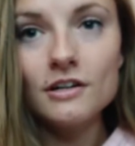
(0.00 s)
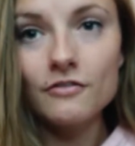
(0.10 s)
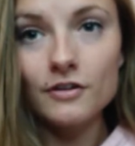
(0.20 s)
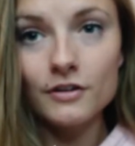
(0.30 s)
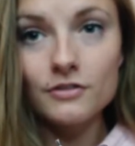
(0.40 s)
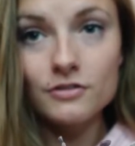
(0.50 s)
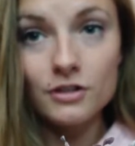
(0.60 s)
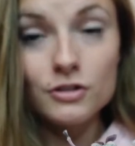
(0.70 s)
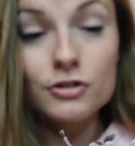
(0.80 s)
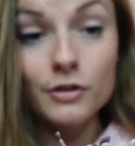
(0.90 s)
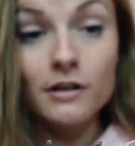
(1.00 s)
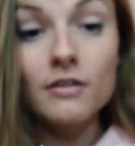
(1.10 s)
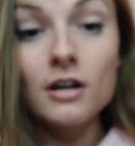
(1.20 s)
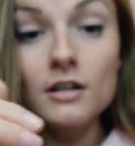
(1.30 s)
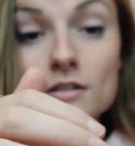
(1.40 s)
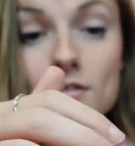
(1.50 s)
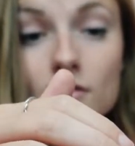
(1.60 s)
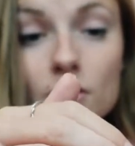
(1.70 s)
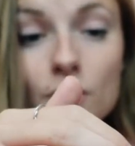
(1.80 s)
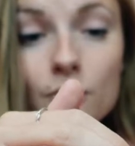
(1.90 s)
for the string of hearts
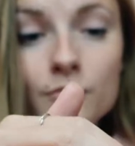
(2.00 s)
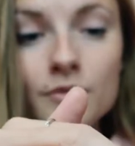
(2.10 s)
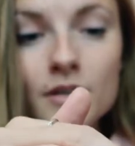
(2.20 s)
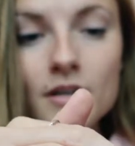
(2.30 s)
alone.